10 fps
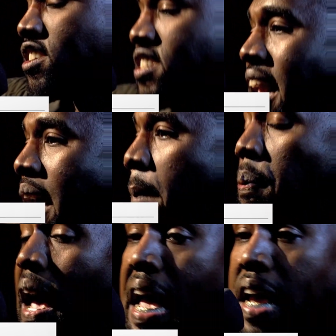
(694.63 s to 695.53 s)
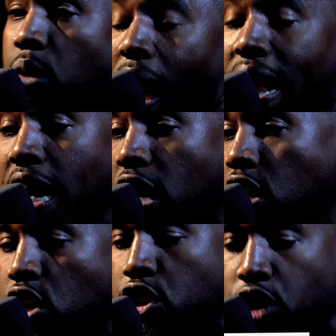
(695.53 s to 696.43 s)
and as always, be safe out
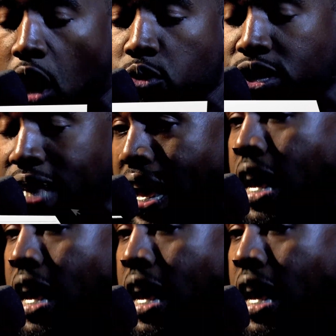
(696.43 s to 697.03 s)
there. We